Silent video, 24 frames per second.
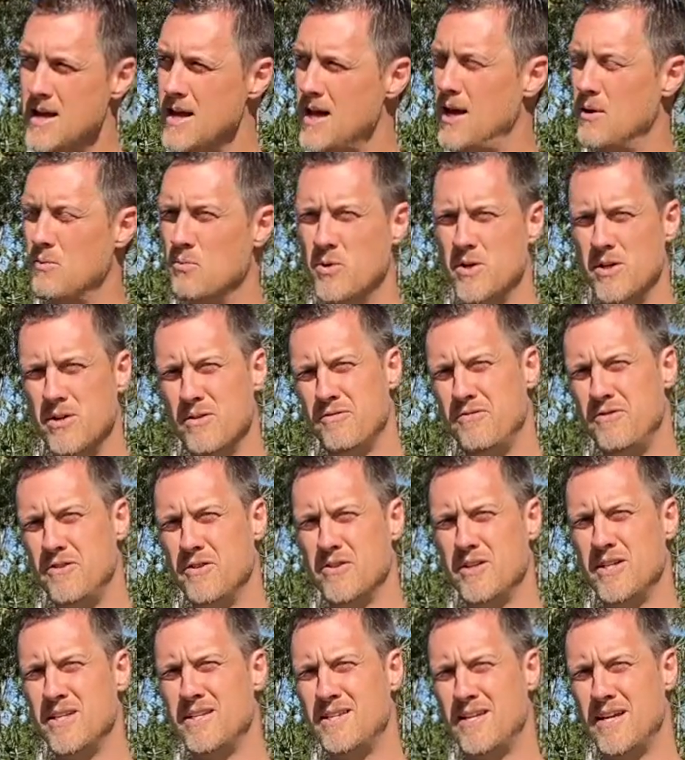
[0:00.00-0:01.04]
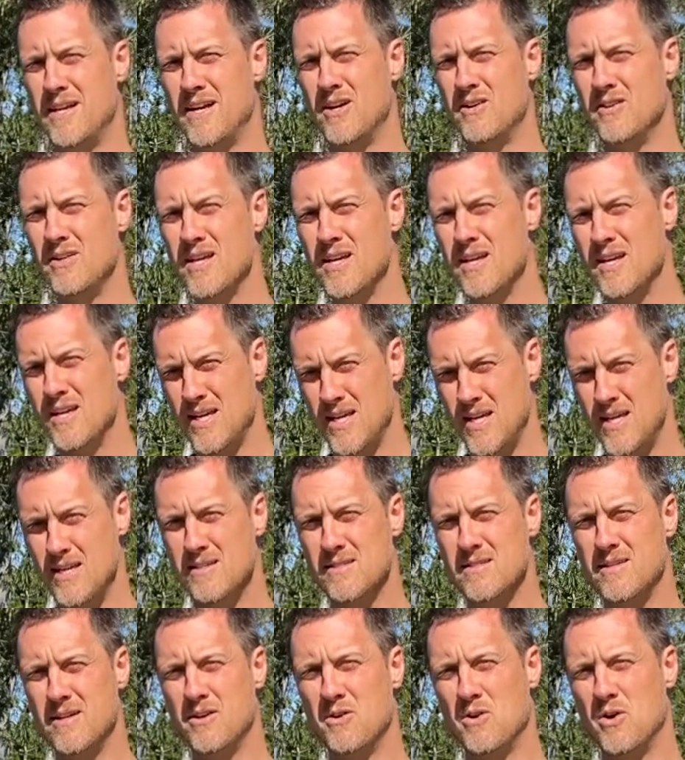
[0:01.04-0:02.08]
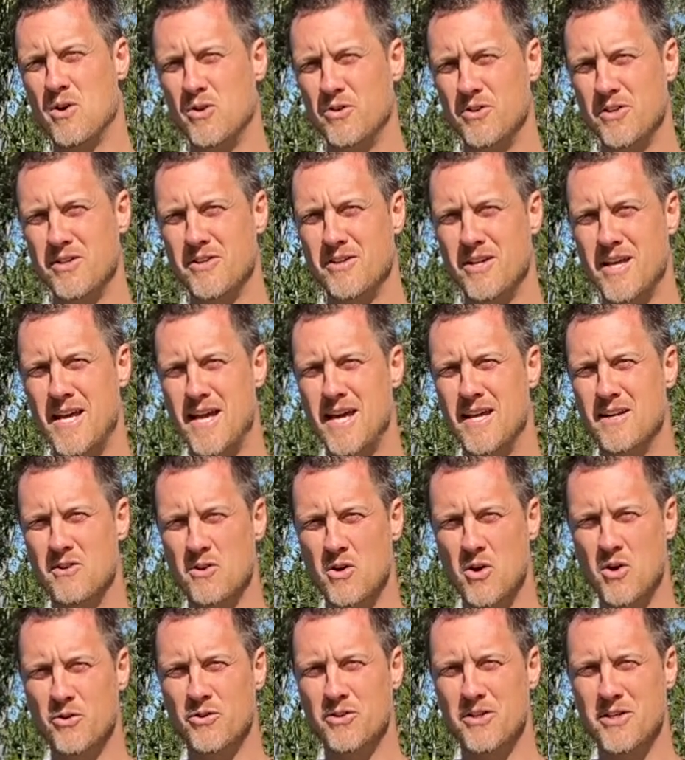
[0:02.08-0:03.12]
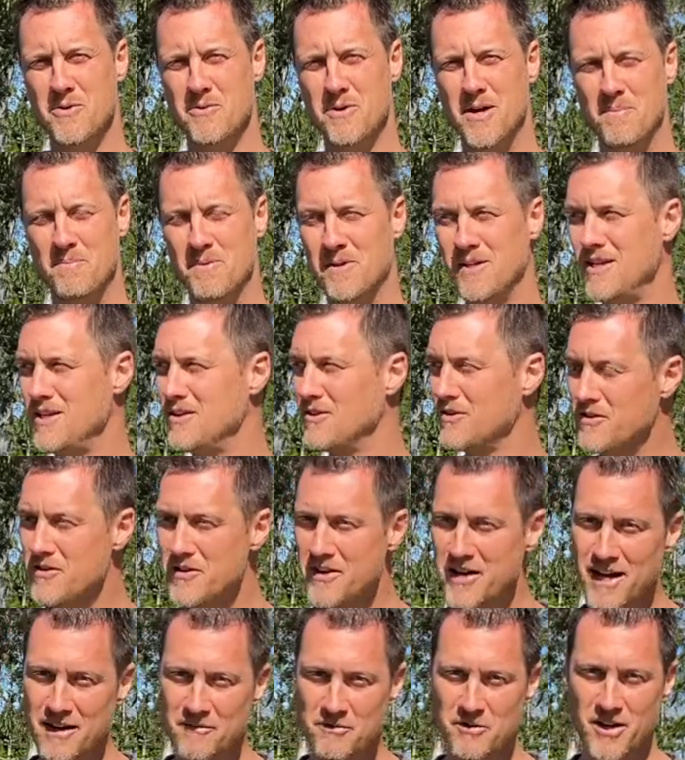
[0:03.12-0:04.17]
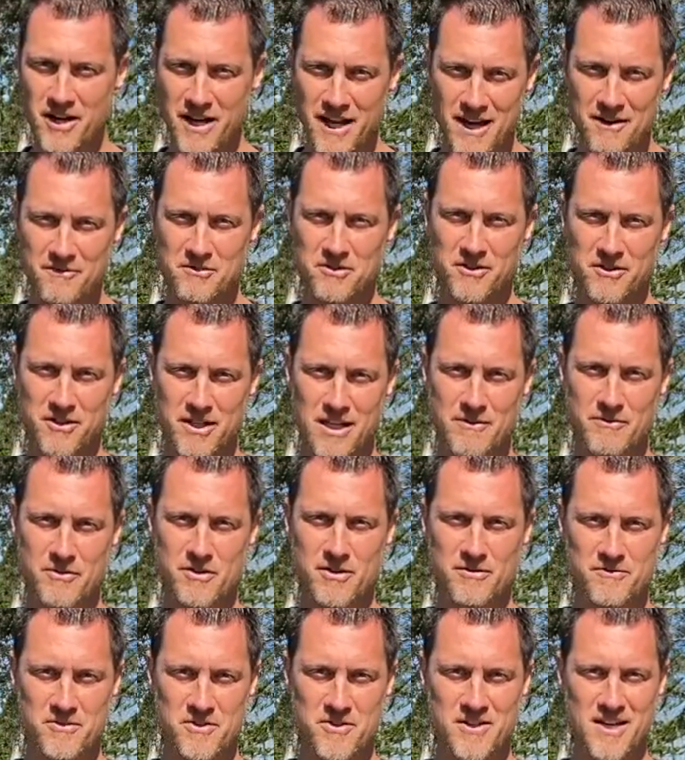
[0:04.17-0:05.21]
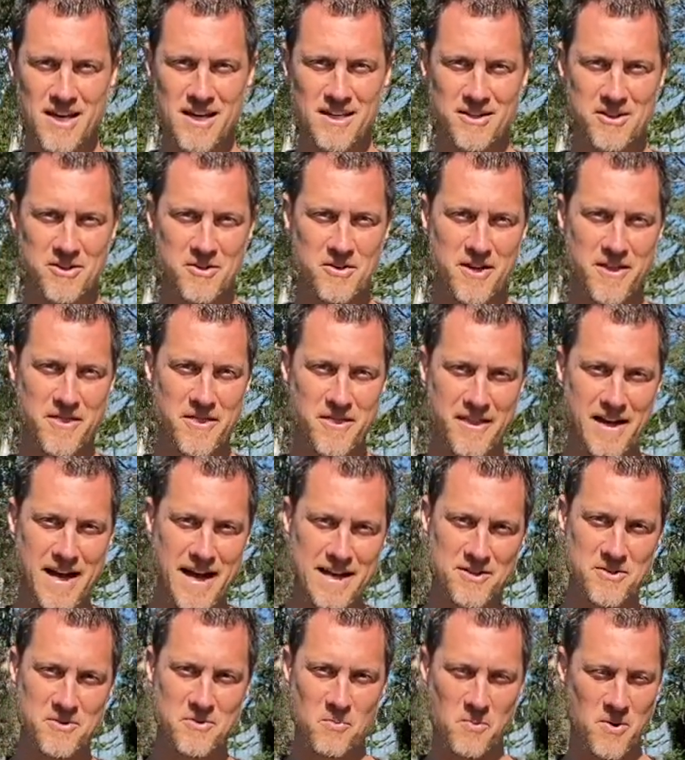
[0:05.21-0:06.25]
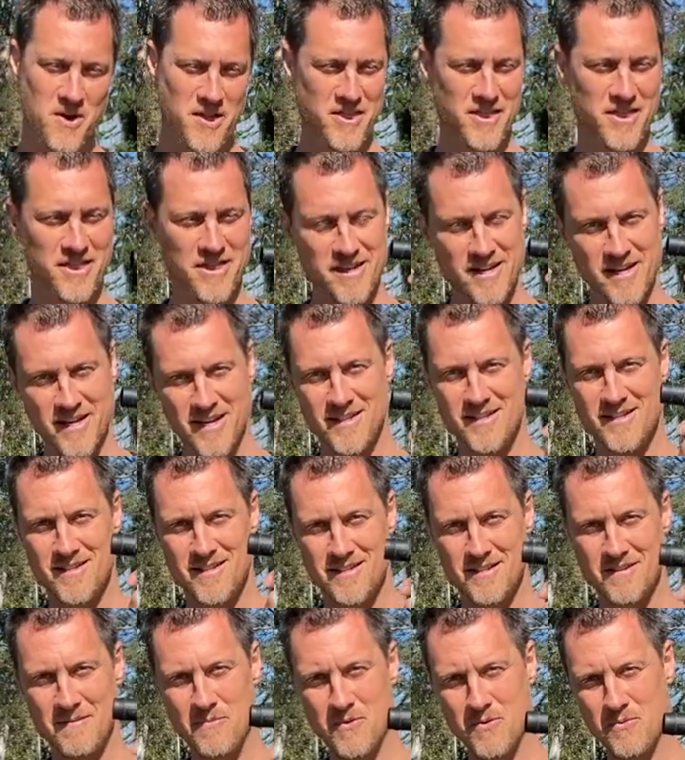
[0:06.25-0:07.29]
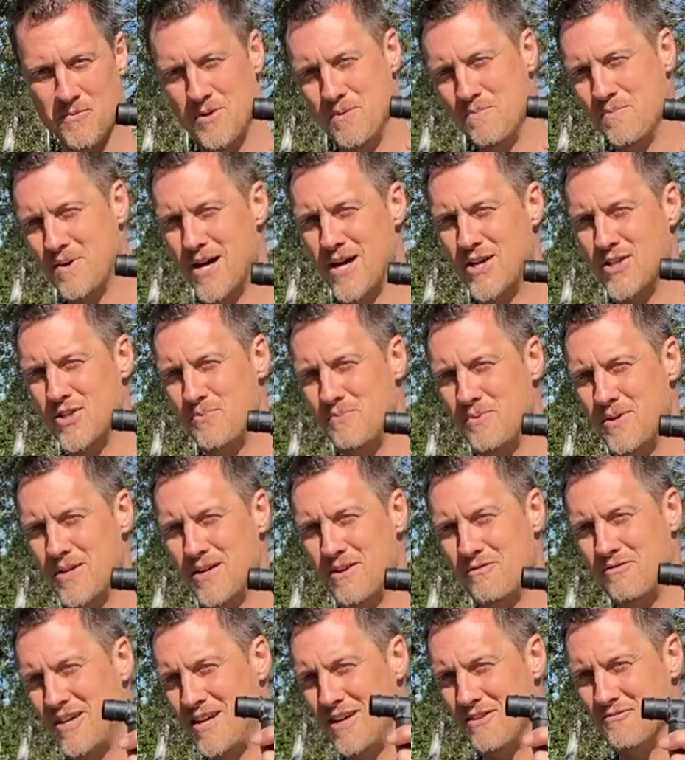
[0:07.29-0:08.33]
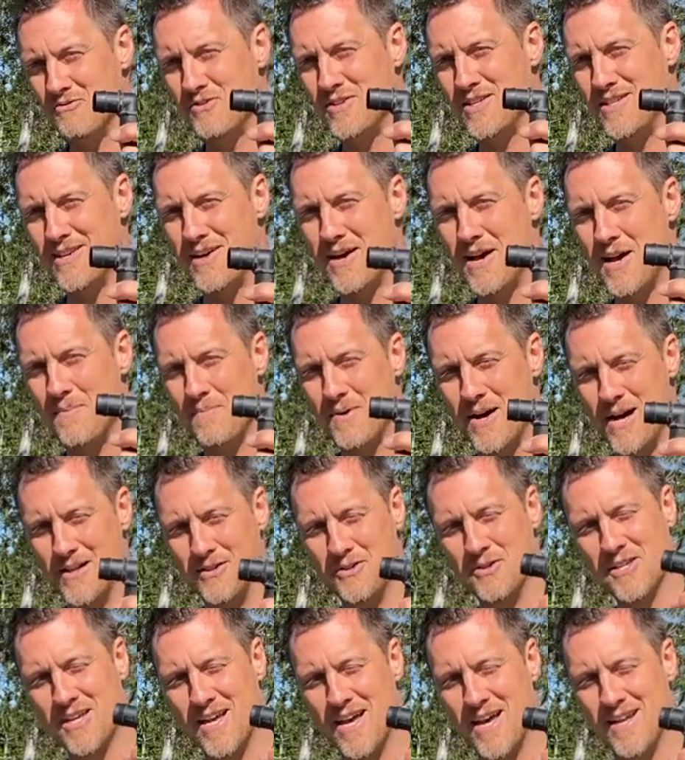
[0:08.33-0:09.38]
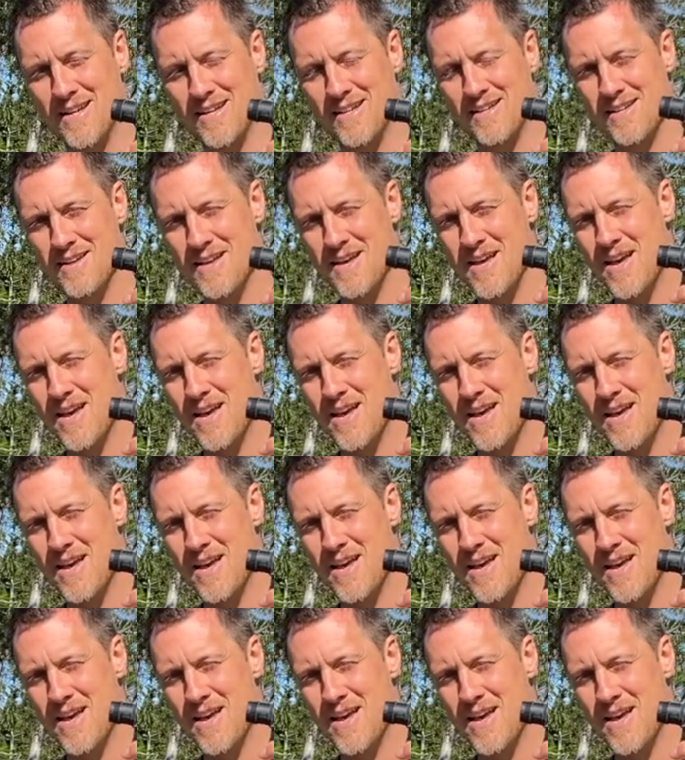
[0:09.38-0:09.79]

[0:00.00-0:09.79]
And when you're feeling down, He's there holding your hand and holding you up, and He'll never ever leave you or forsake you. And that's what this reminds me of every time I look at it.